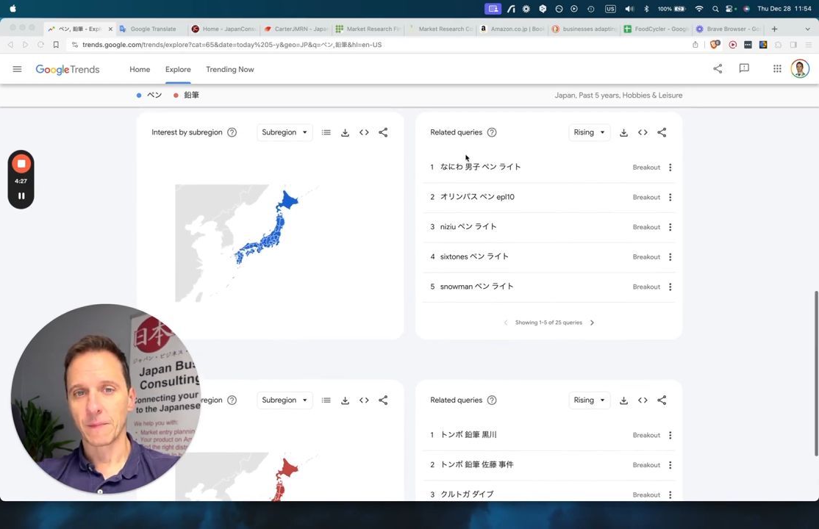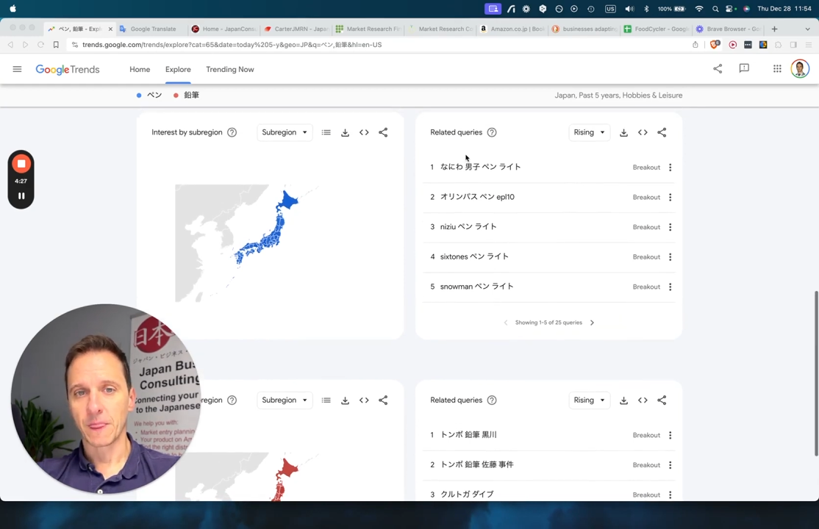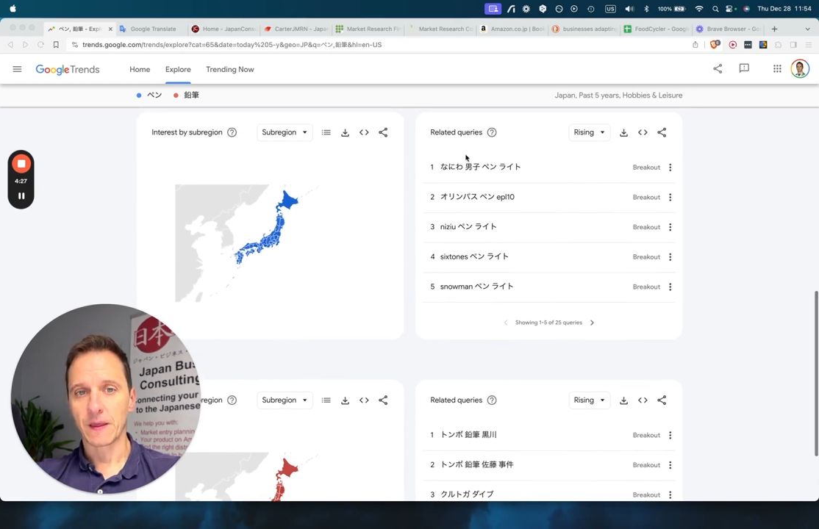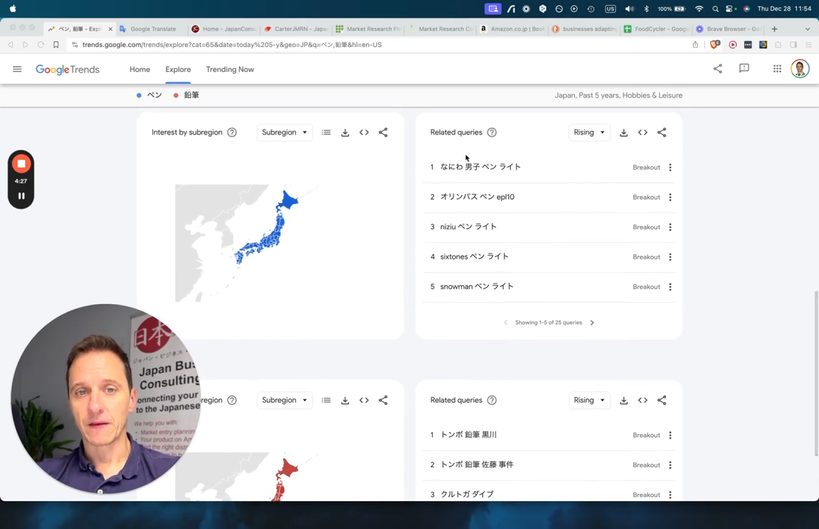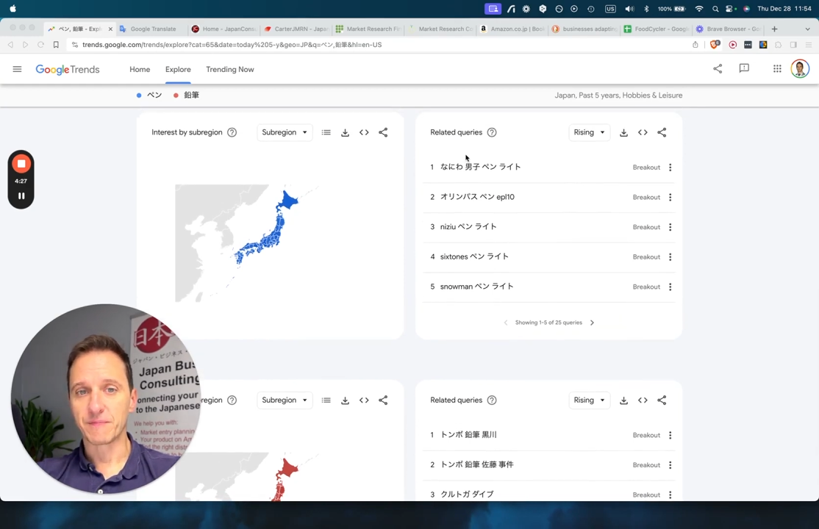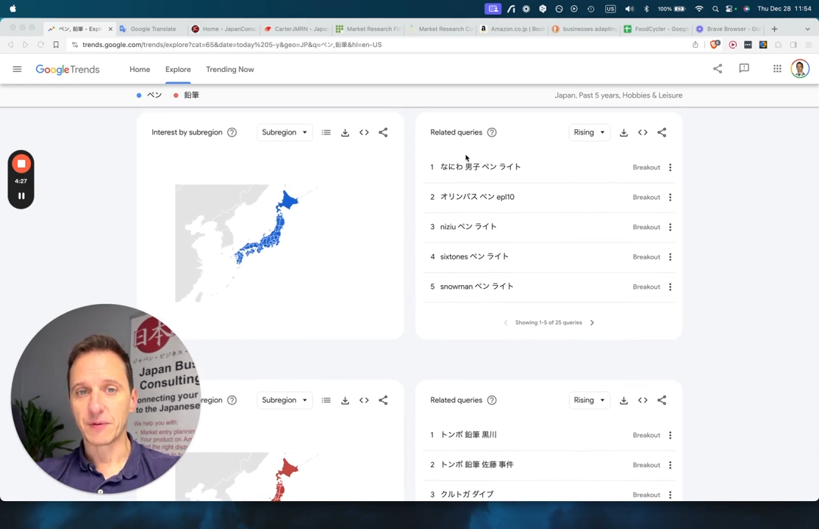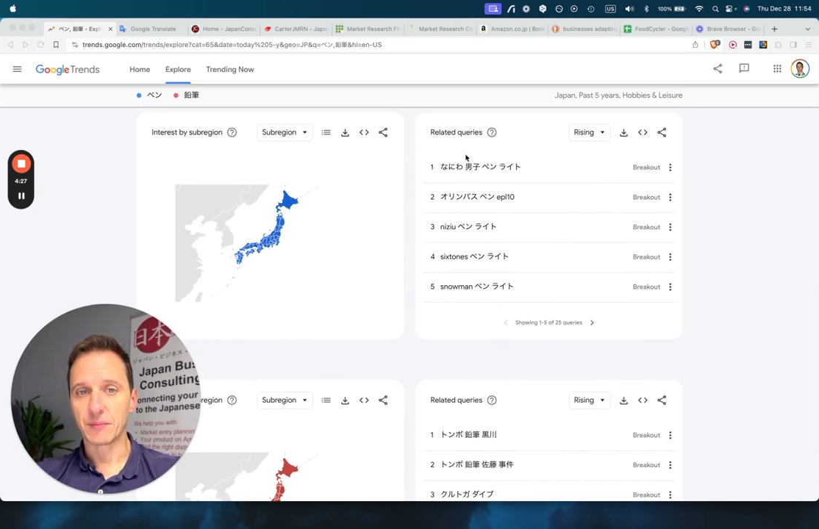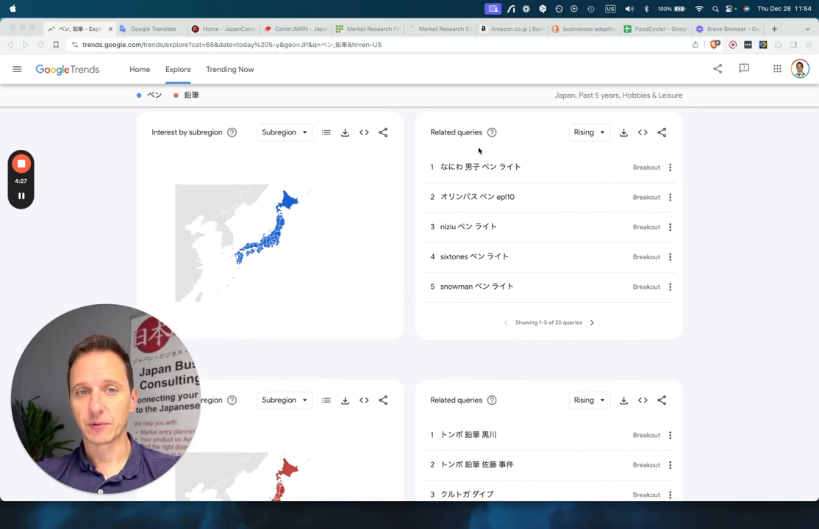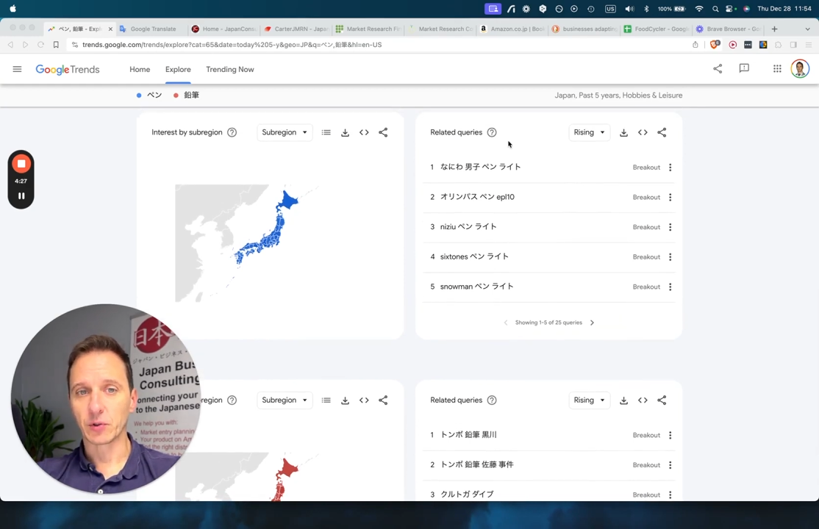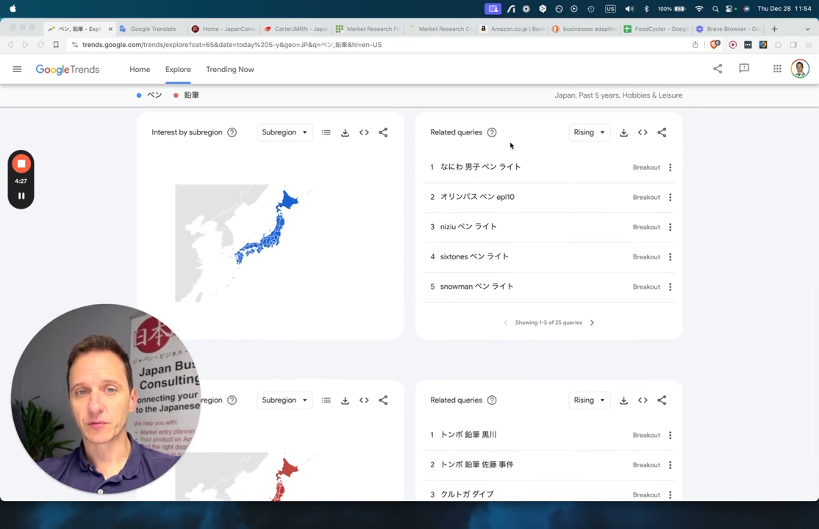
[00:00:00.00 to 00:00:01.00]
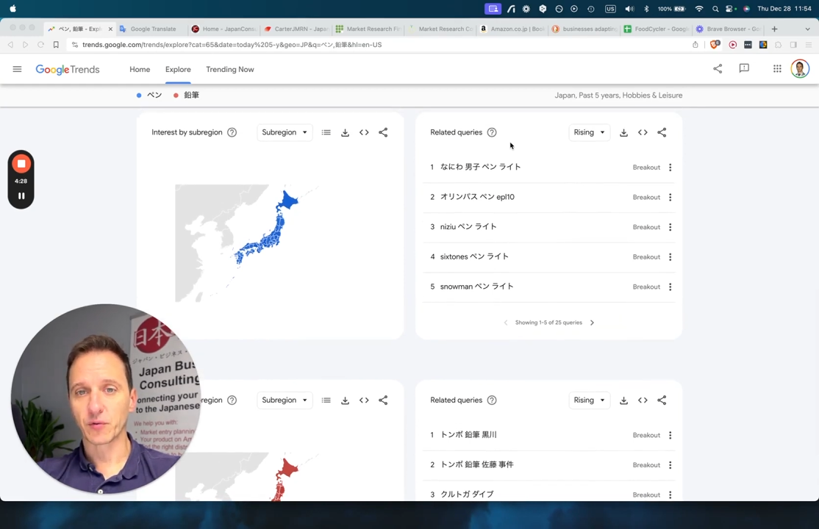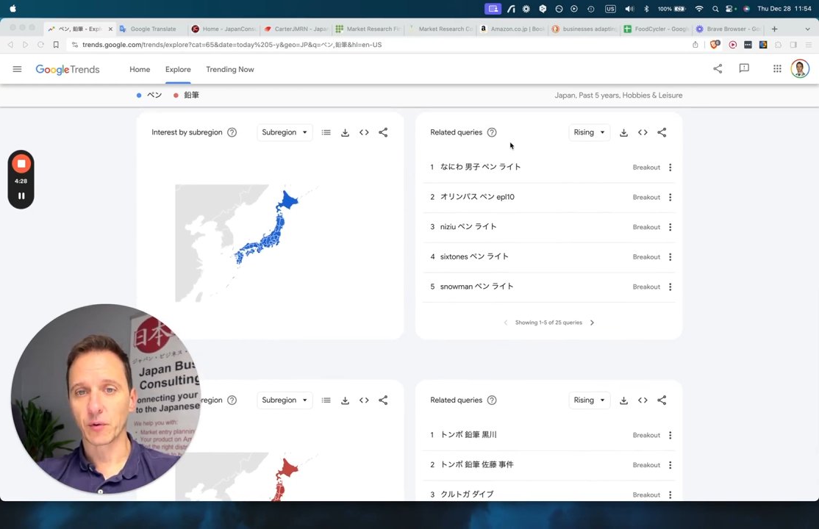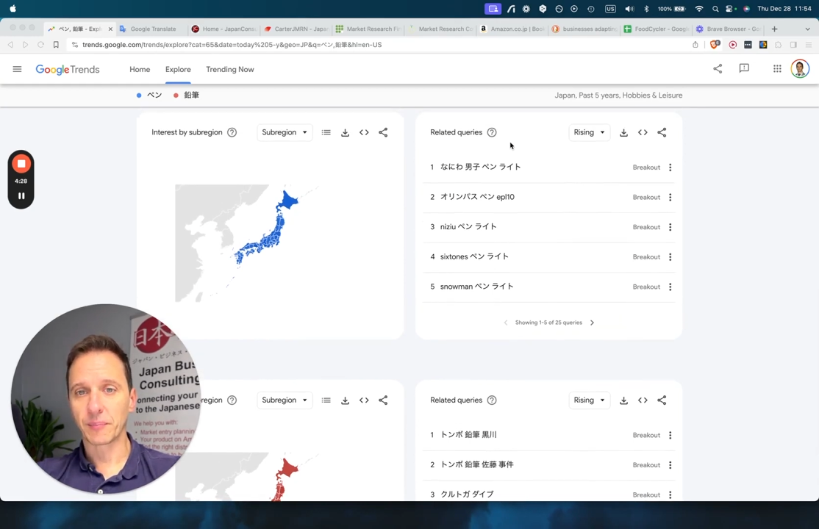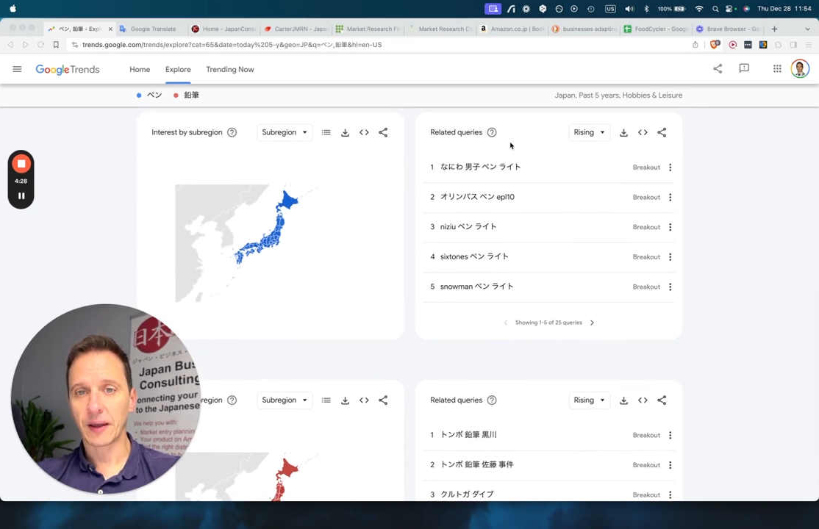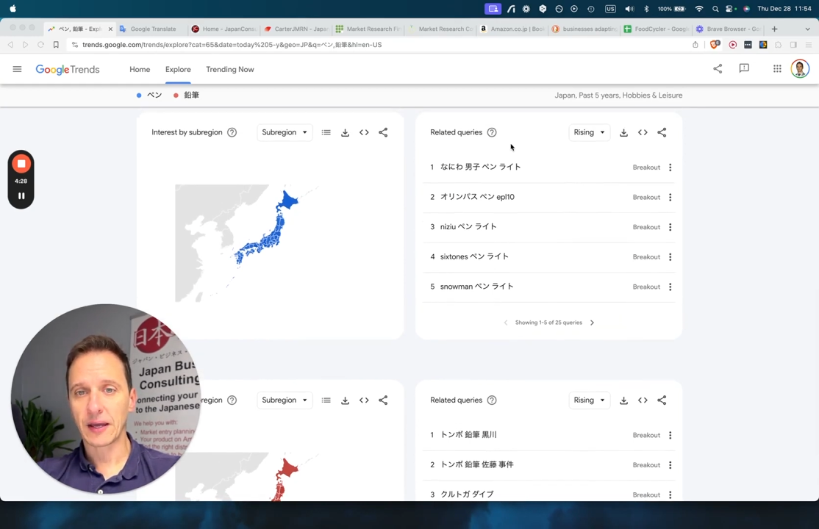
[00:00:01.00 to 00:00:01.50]
if people looked for
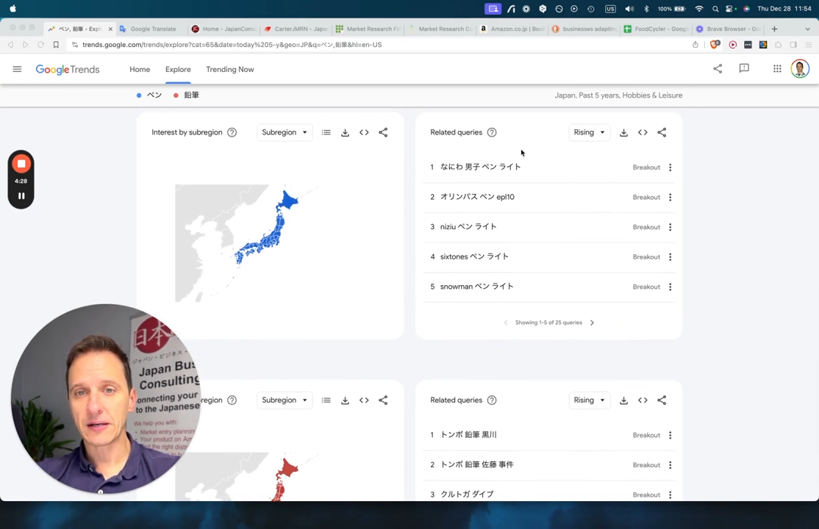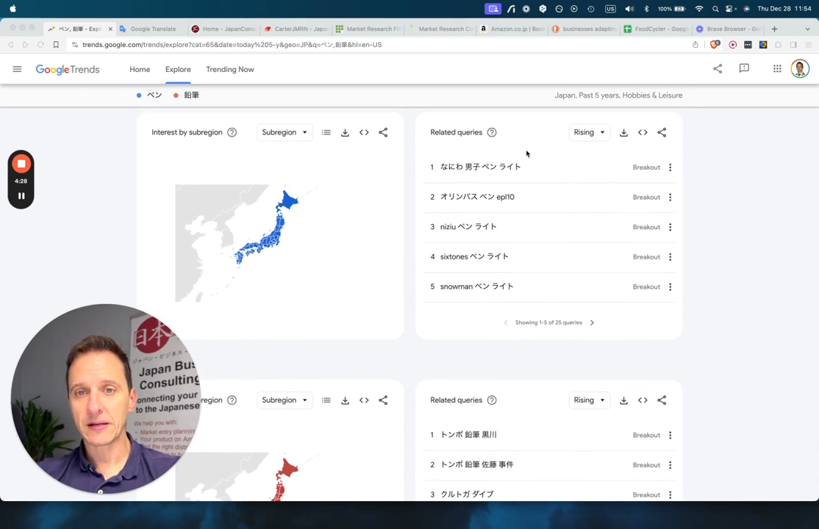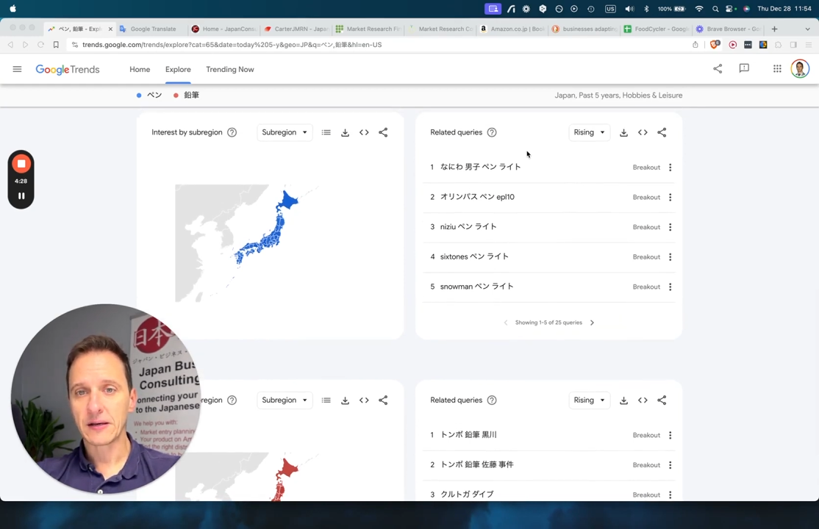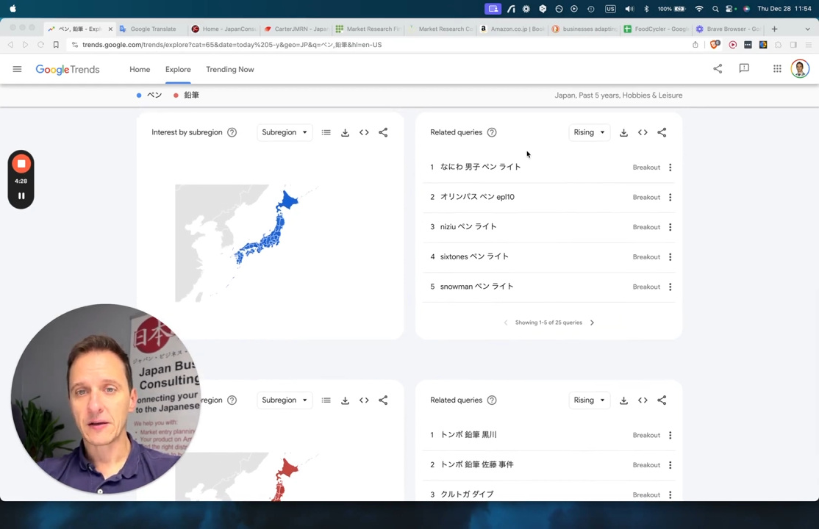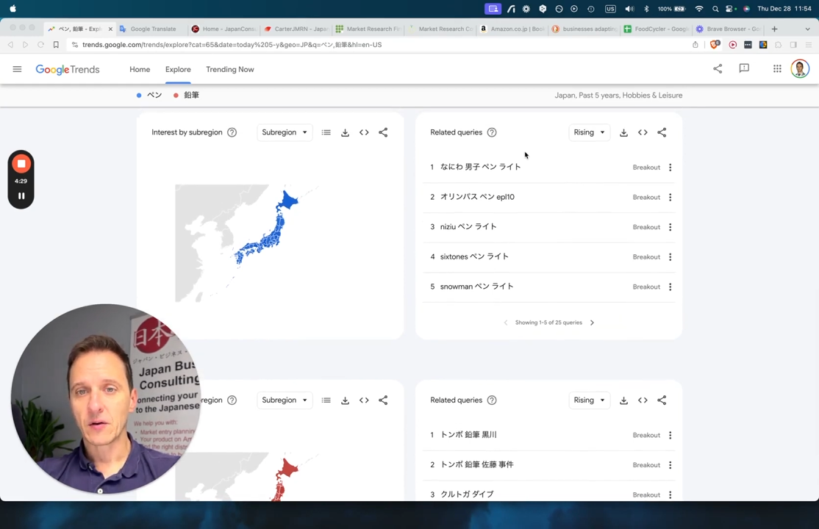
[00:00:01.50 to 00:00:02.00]
pen,